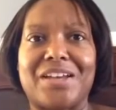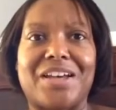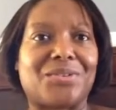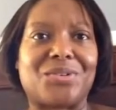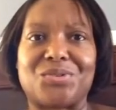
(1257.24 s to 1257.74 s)

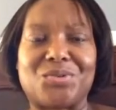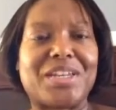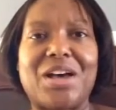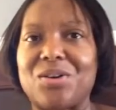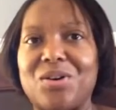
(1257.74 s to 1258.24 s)
I don't know,
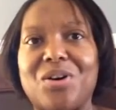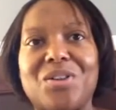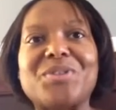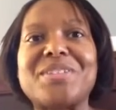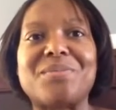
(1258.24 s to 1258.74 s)
drink
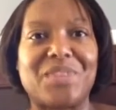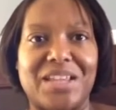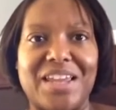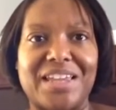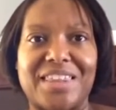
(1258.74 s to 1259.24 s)
alcohol or
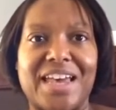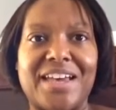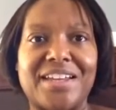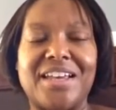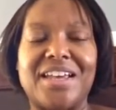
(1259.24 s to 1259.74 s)
something like
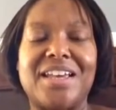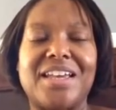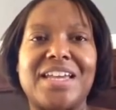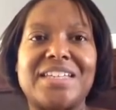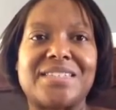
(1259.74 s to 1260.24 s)
that.
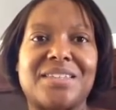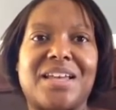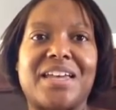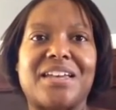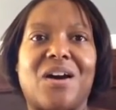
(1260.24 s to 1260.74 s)
It's
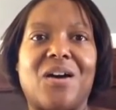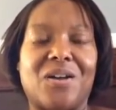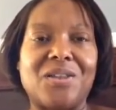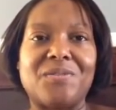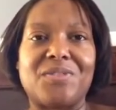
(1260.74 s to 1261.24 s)
like
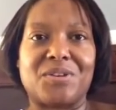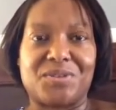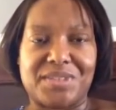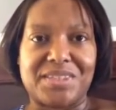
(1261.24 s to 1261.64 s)
all of those